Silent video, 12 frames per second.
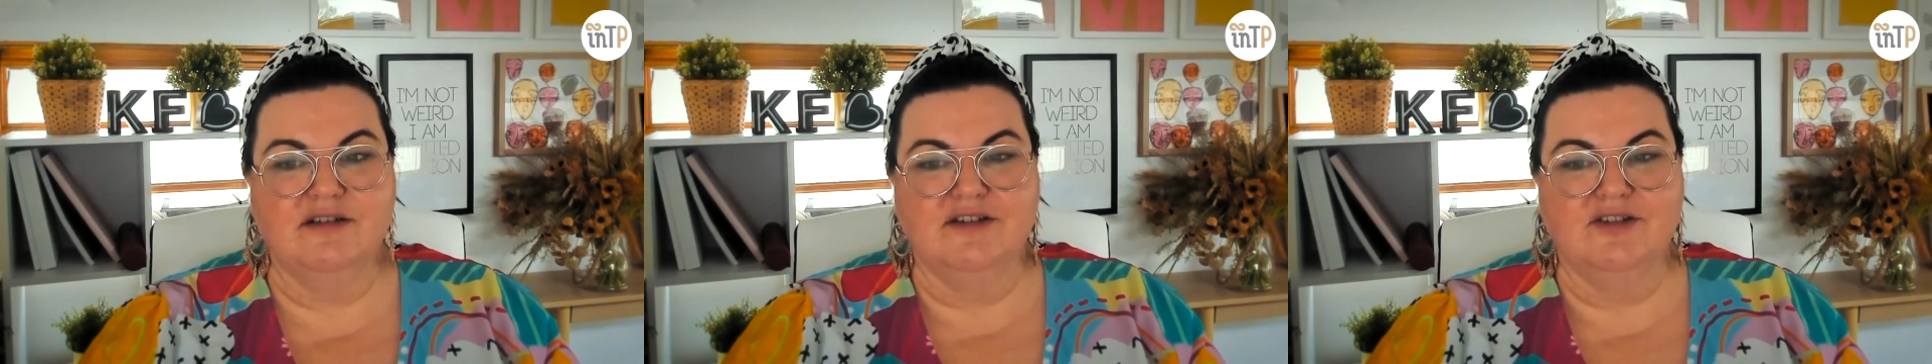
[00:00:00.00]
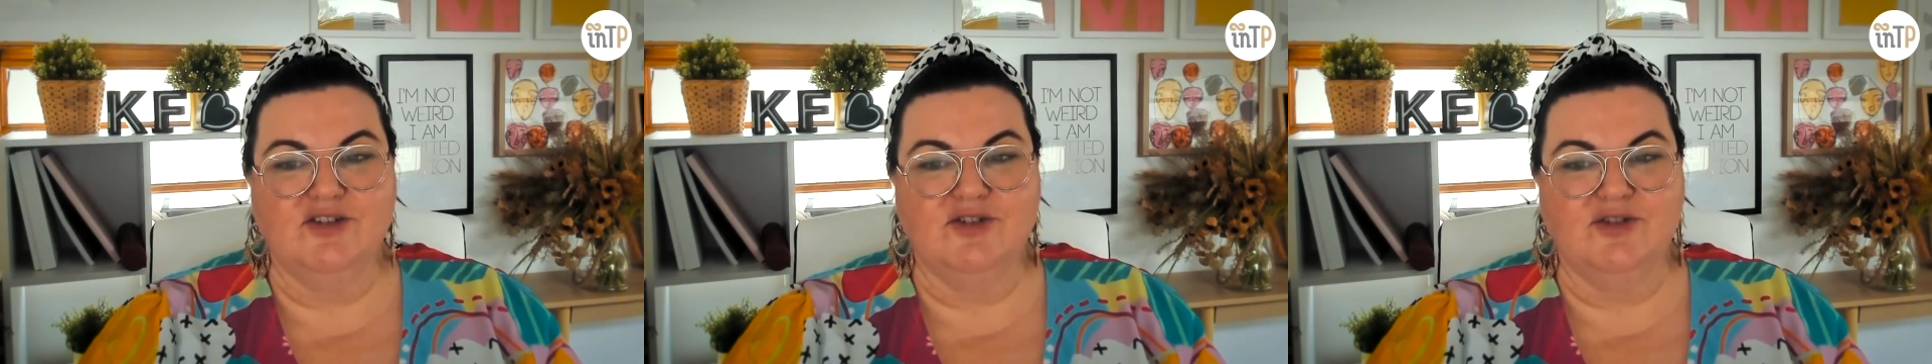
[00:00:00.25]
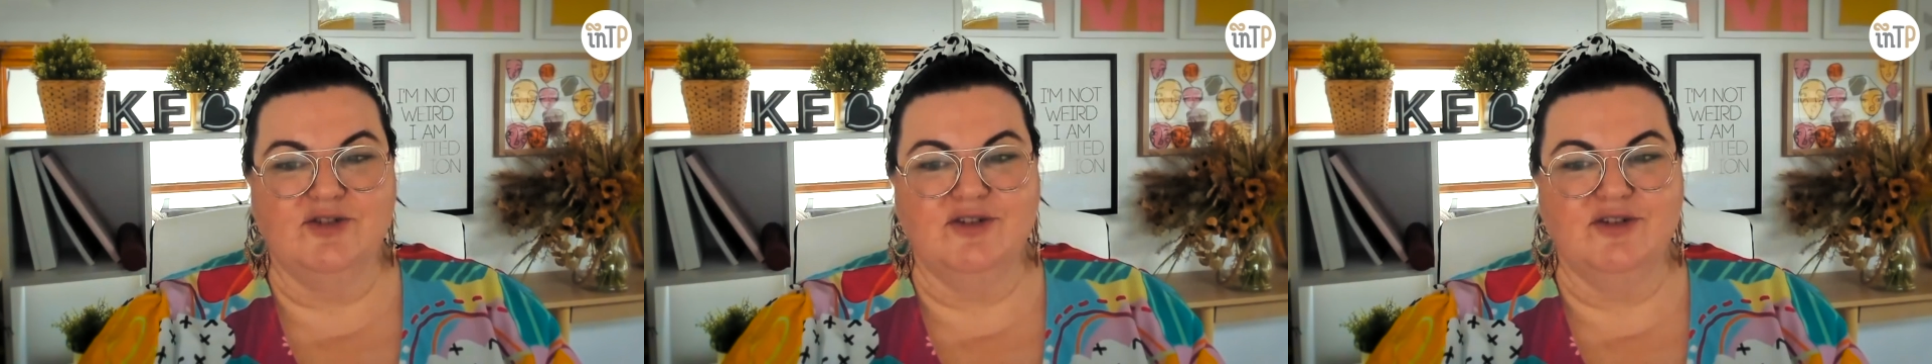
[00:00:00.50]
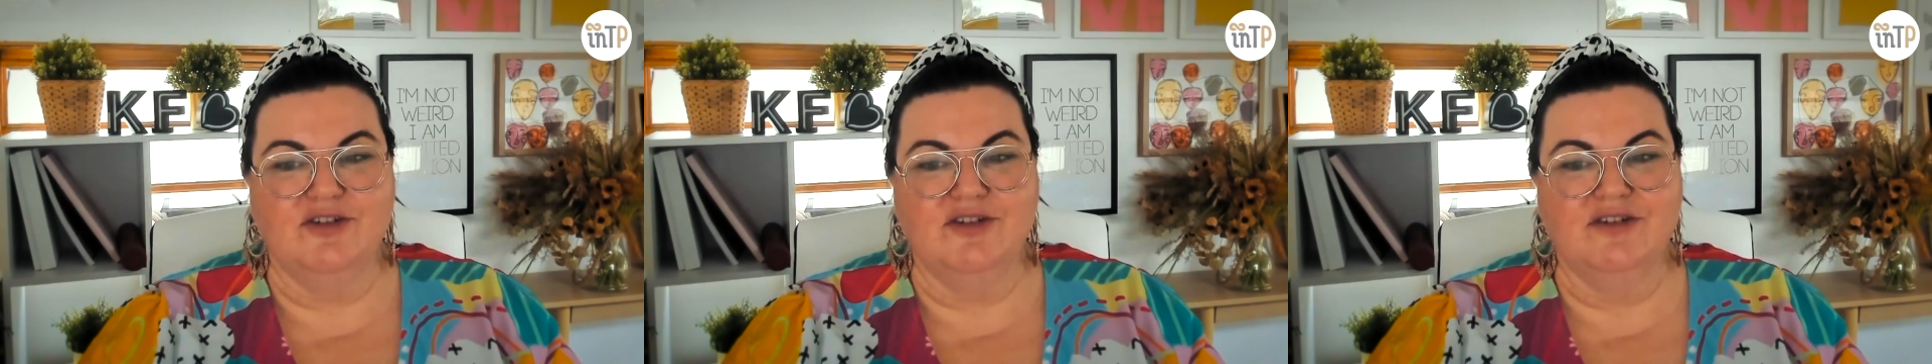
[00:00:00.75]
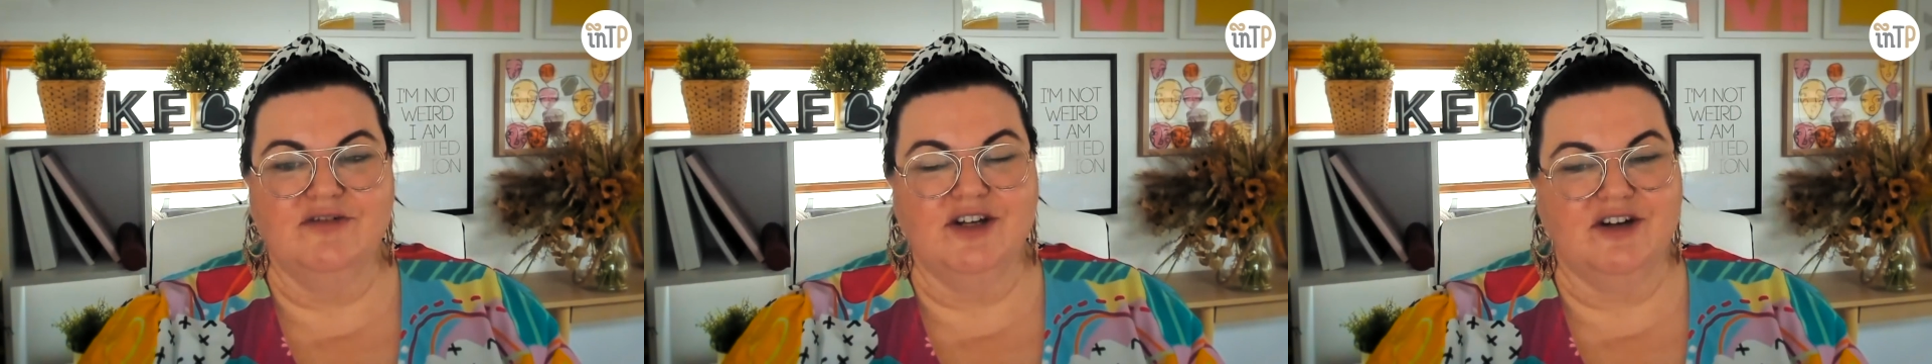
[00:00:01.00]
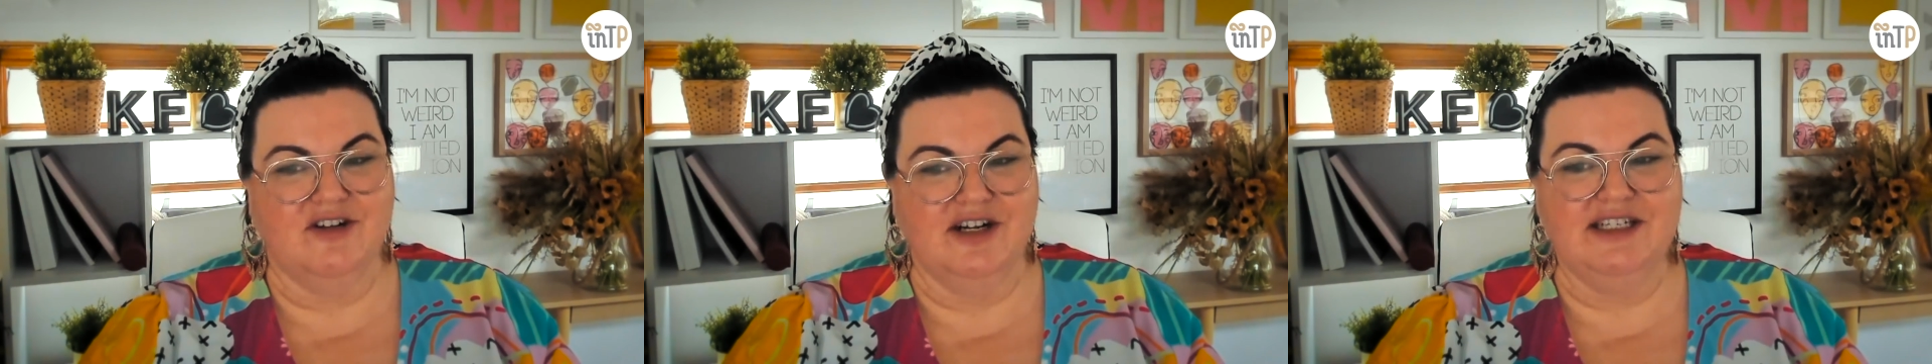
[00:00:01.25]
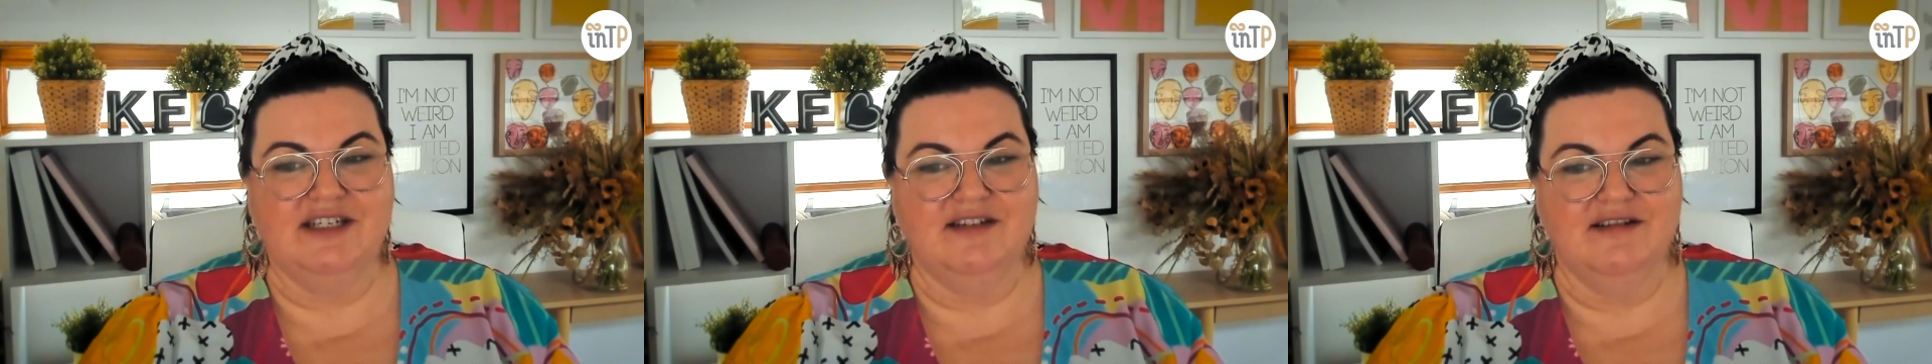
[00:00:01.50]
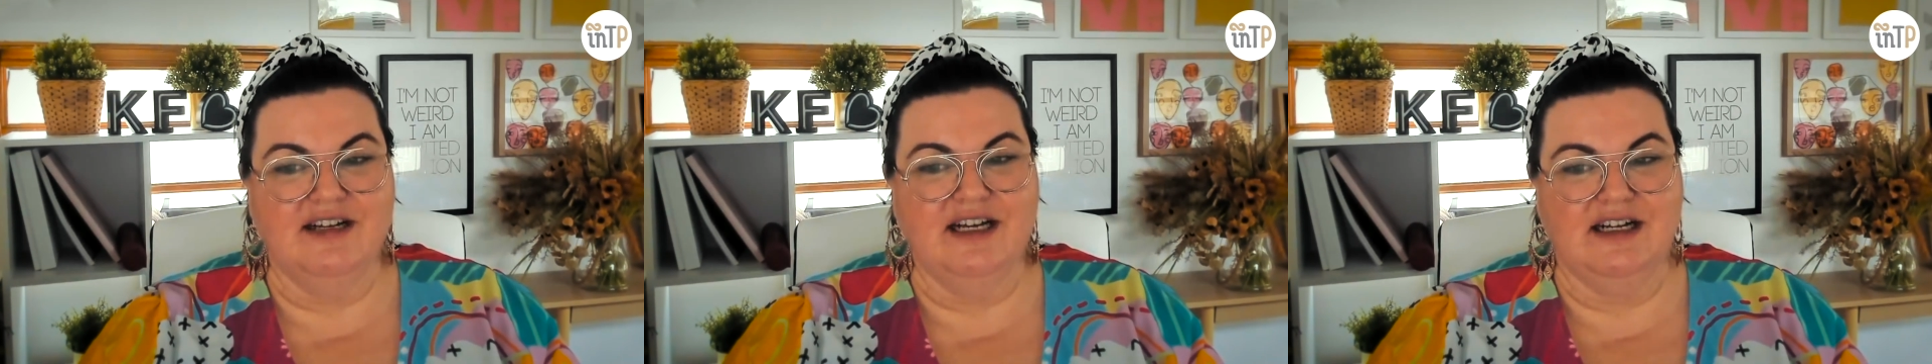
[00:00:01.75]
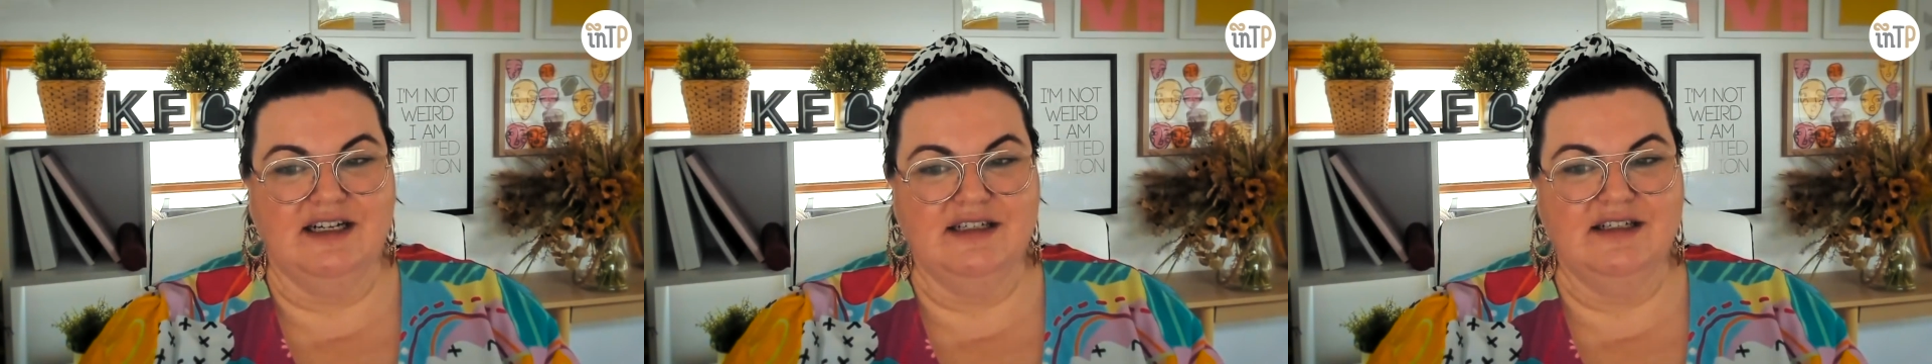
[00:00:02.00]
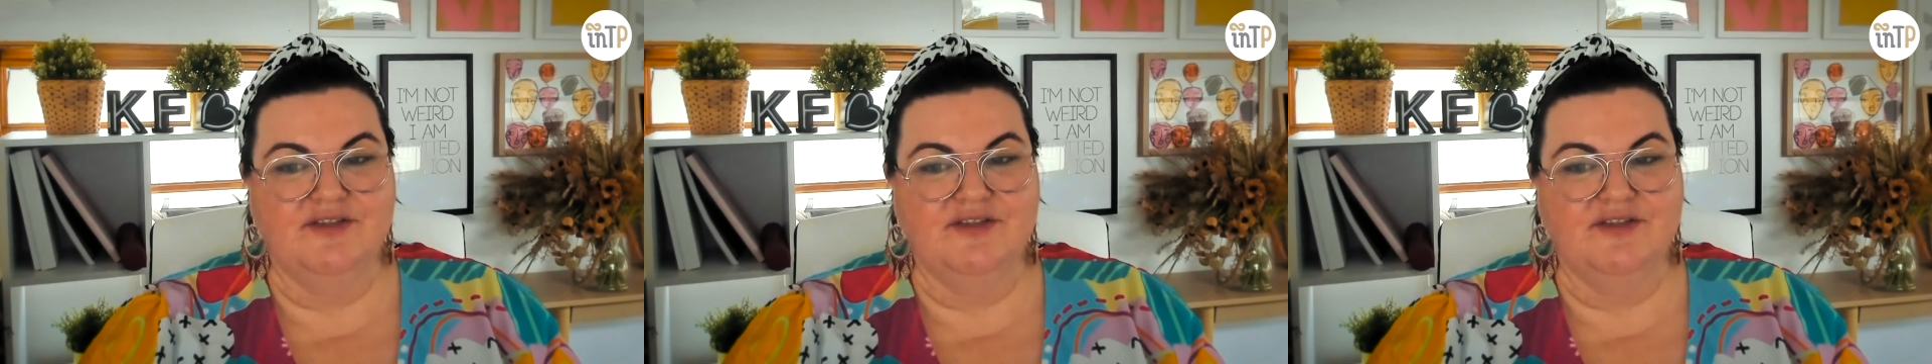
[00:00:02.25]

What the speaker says: to the criteria.